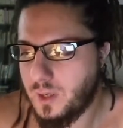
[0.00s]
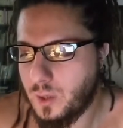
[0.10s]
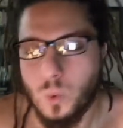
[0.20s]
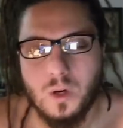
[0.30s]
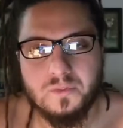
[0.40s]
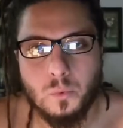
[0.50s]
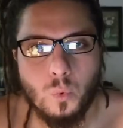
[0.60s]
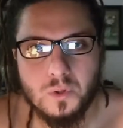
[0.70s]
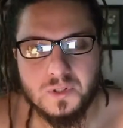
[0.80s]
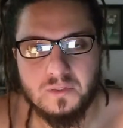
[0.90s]
one of the
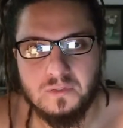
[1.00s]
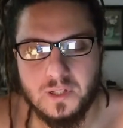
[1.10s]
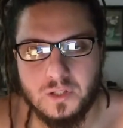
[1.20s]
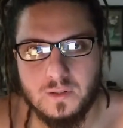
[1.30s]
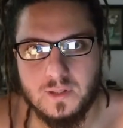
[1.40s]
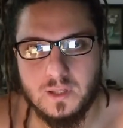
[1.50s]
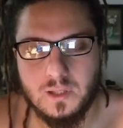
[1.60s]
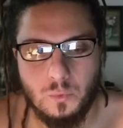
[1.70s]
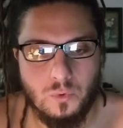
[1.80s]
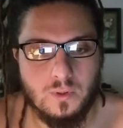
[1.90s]
worst afflictions that the
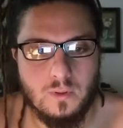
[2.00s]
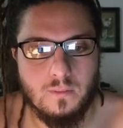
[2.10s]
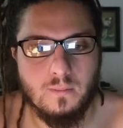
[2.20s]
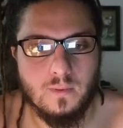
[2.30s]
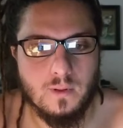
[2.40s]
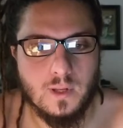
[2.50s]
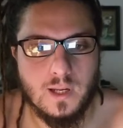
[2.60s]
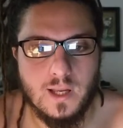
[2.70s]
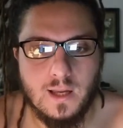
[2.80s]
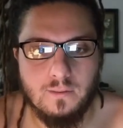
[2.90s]
moon can have